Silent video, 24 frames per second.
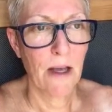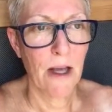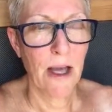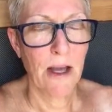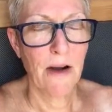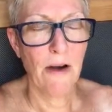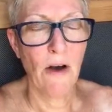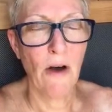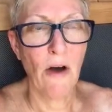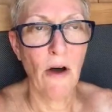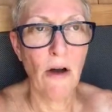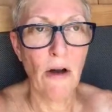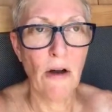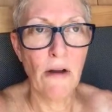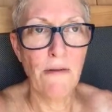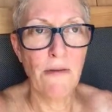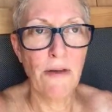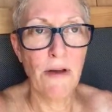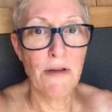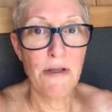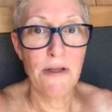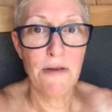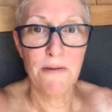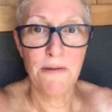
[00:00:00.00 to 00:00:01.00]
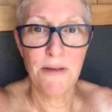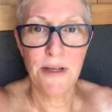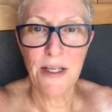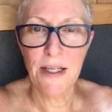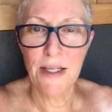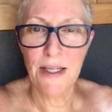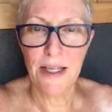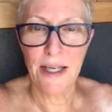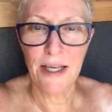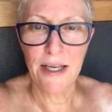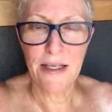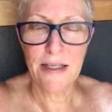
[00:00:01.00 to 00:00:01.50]
and all of those
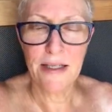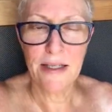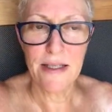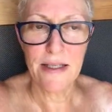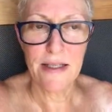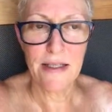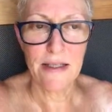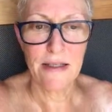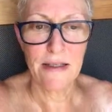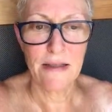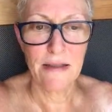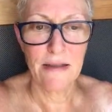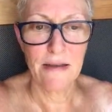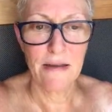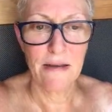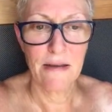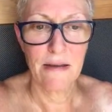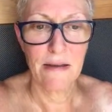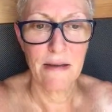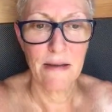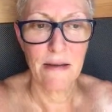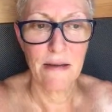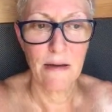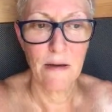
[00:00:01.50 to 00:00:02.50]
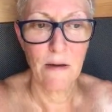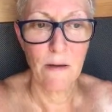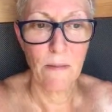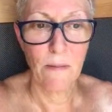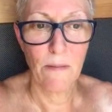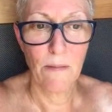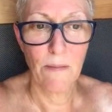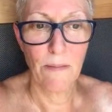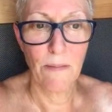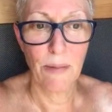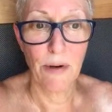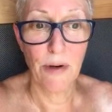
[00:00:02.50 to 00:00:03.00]
feelings
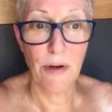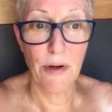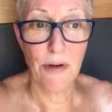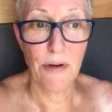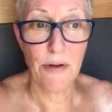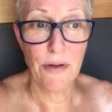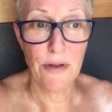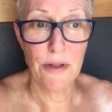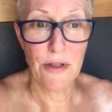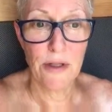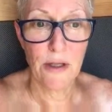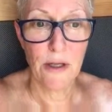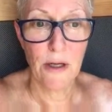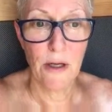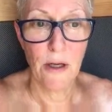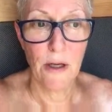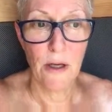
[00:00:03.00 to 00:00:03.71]
produce,